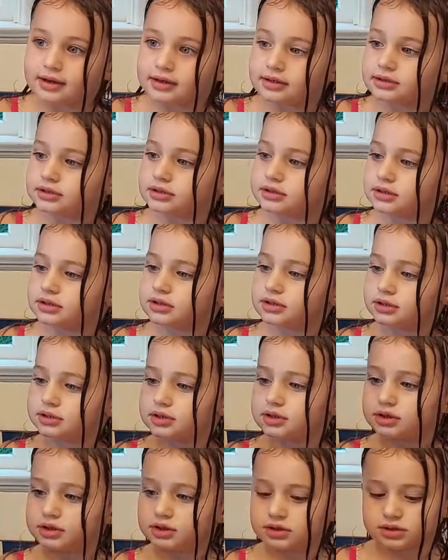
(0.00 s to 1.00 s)
We're back
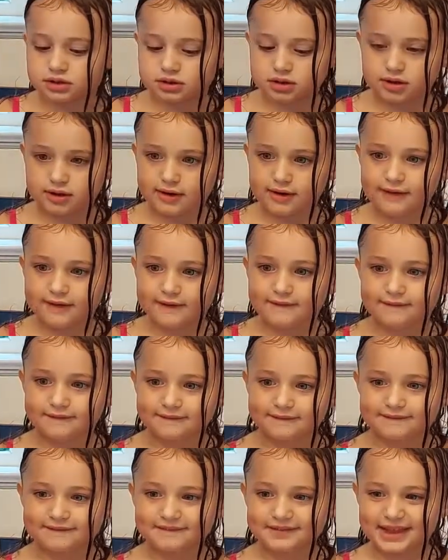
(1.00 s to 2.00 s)
with our
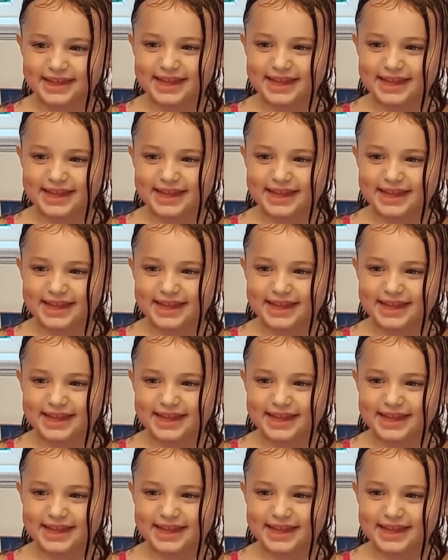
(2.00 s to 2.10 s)
cookies.